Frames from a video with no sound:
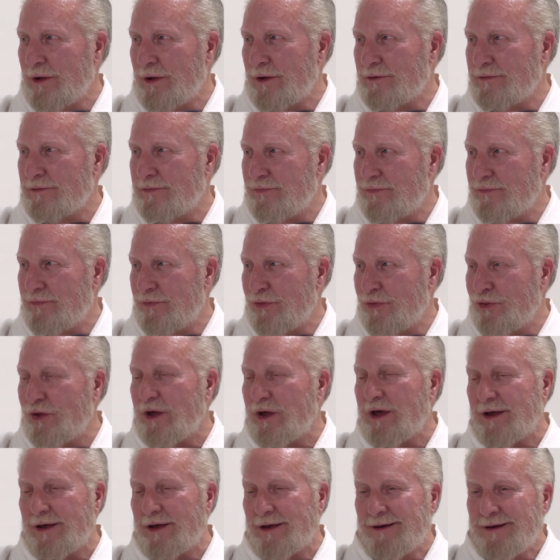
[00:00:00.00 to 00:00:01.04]

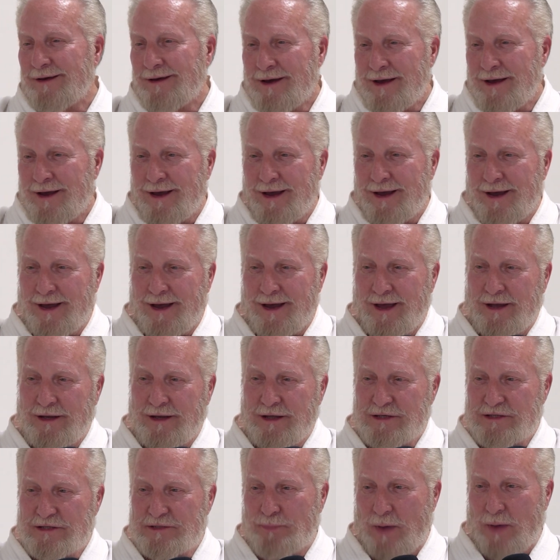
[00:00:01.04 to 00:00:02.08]
thing. And
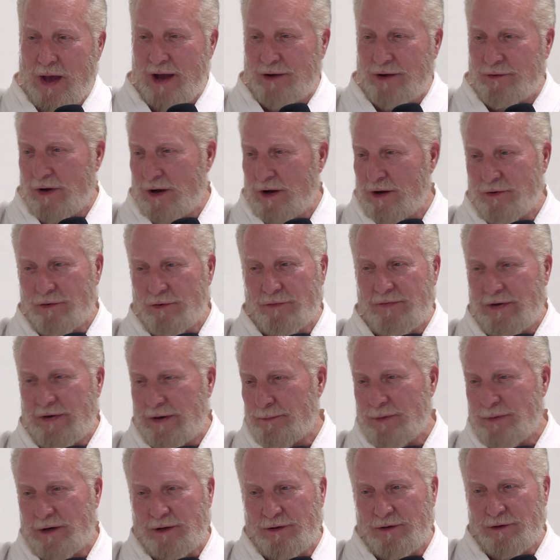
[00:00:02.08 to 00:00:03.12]
his background, I don't know if
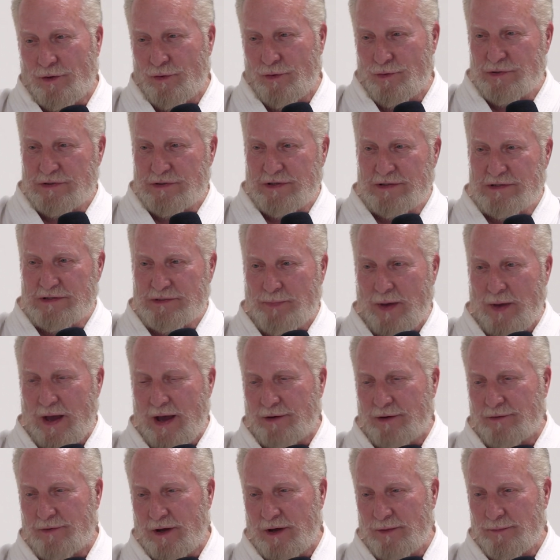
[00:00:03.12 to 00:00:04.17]
anybody knows his
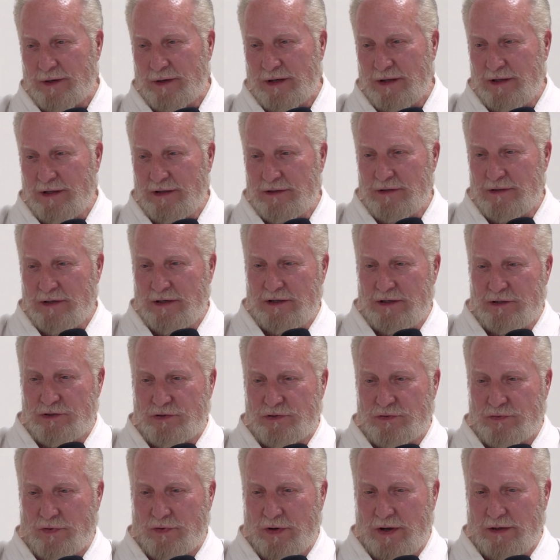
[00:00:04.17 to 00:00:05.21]
background, but he
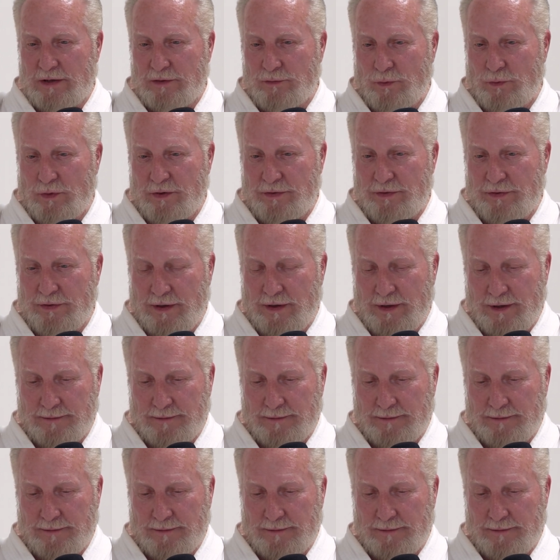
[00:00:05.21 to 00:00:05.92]
trained with